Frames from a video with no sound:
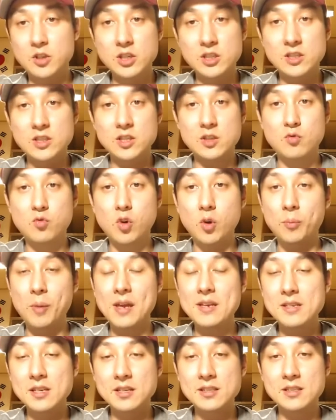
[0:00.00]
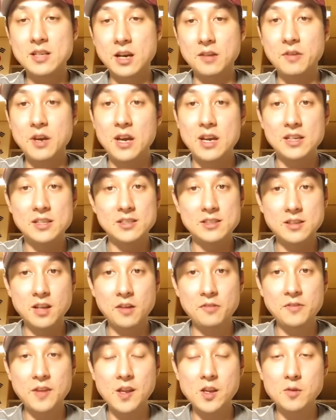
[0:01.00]
Just real basic
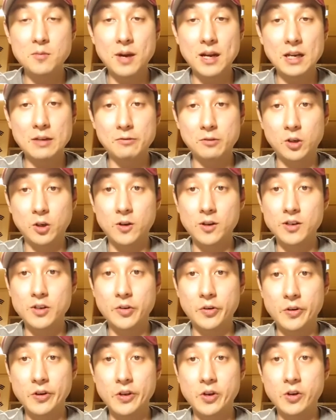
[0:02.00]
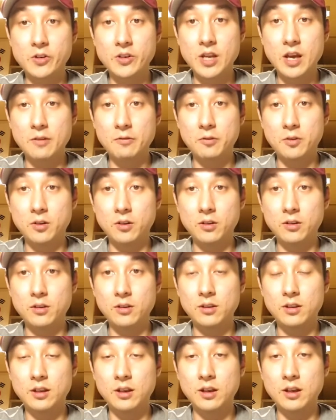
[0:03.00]
stuff that you might have learned during your
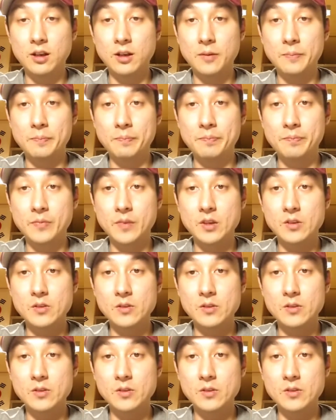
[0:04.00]
TEFL,